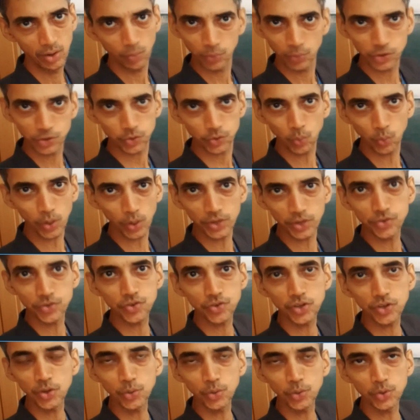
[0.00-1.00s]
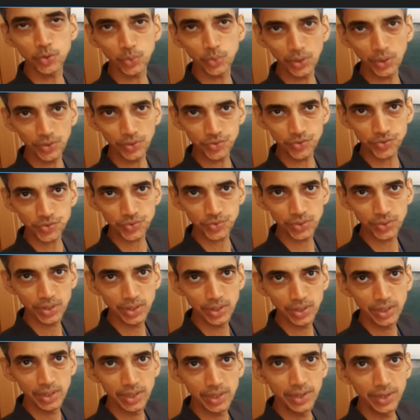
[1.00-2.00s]
which is what is Q to us.
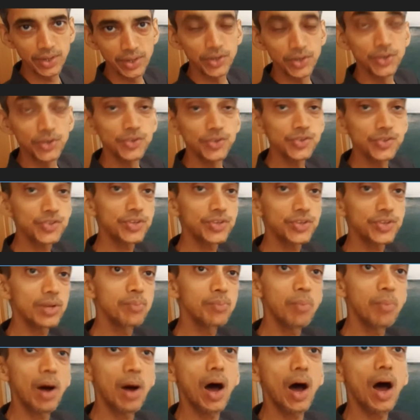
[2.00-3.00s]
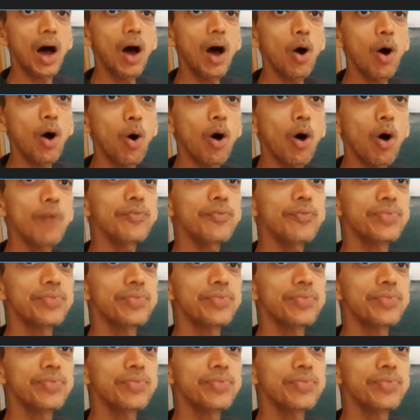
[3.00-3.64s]
Sigma of